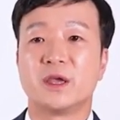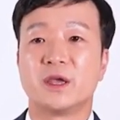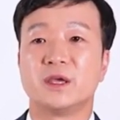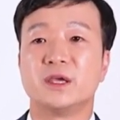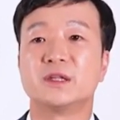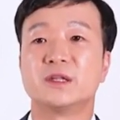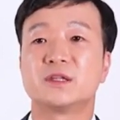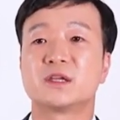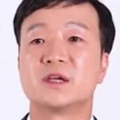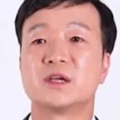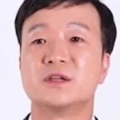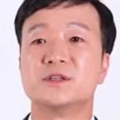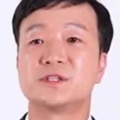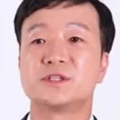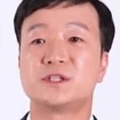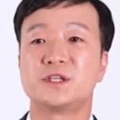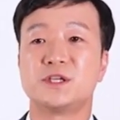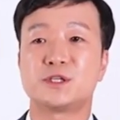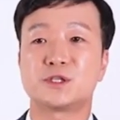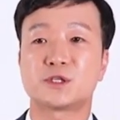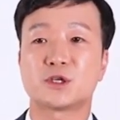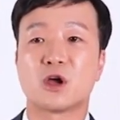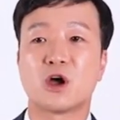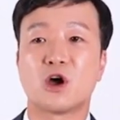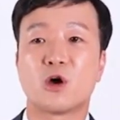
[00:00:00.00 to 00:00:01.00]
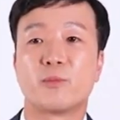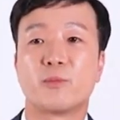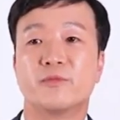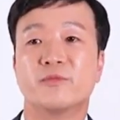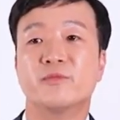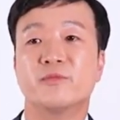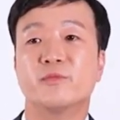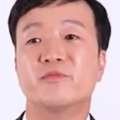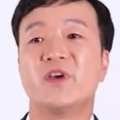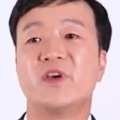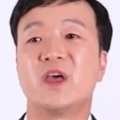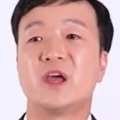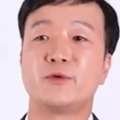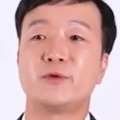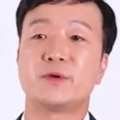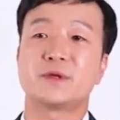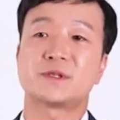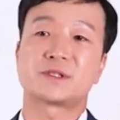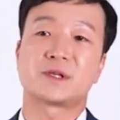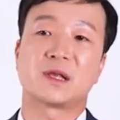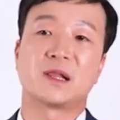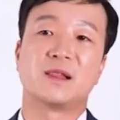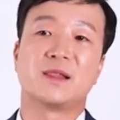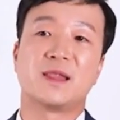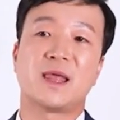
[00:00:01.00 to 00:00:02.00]
It consists of
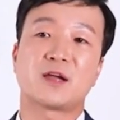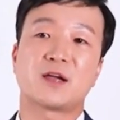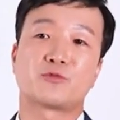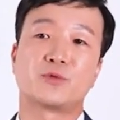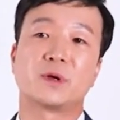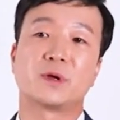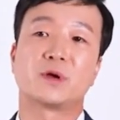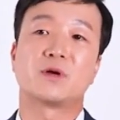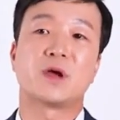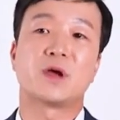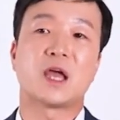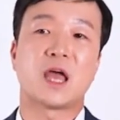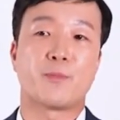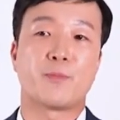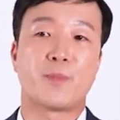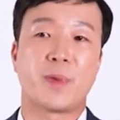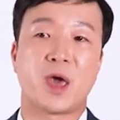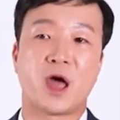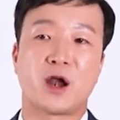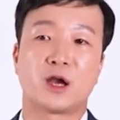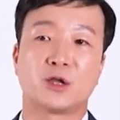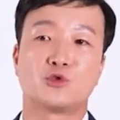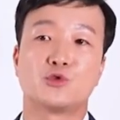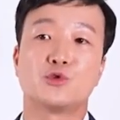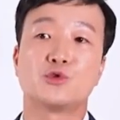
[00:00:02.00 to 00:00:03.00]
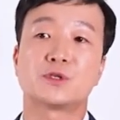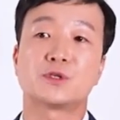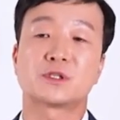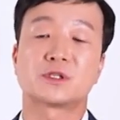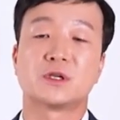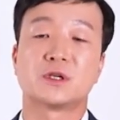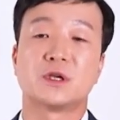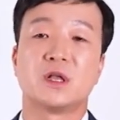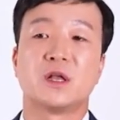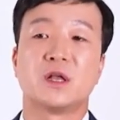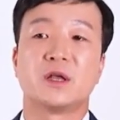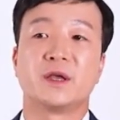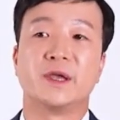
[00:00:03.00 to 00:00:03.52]
various electrical apparatus,